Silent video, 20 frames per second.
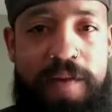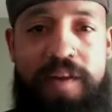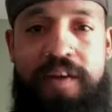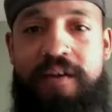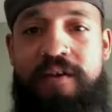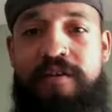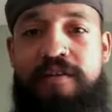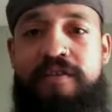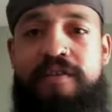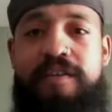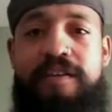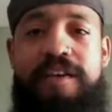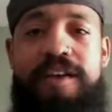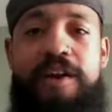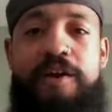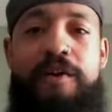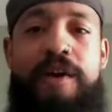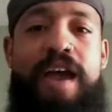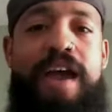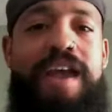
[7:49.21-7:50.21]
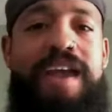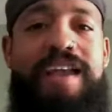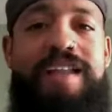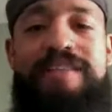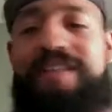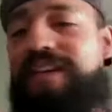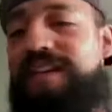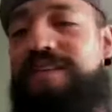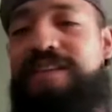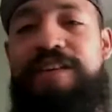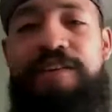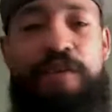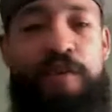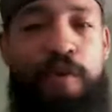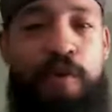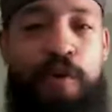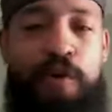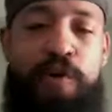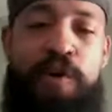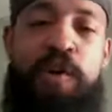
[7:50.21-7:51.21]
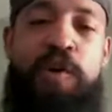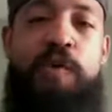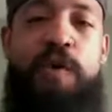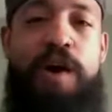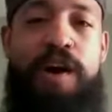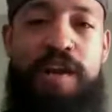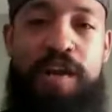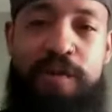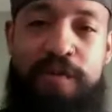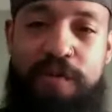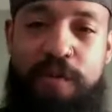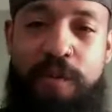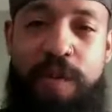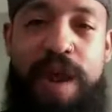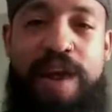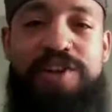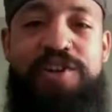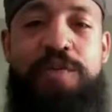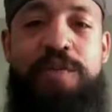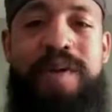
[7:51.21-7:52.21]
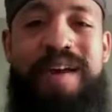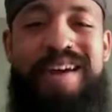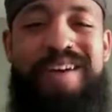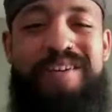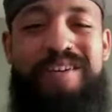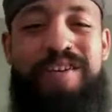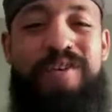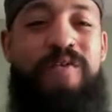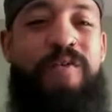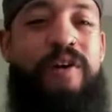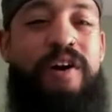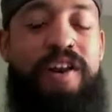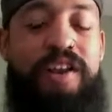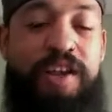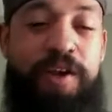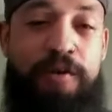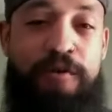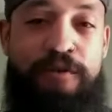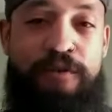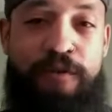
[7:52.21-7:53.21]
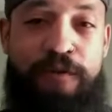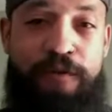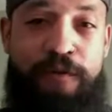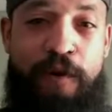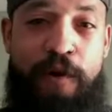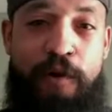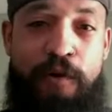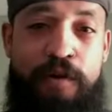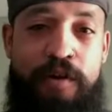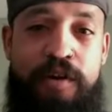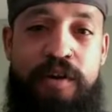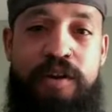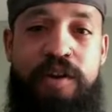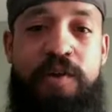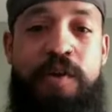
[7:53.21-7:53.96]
Because hey, it's either or. Do you want to use your Magic Band? Do you want to use your phone?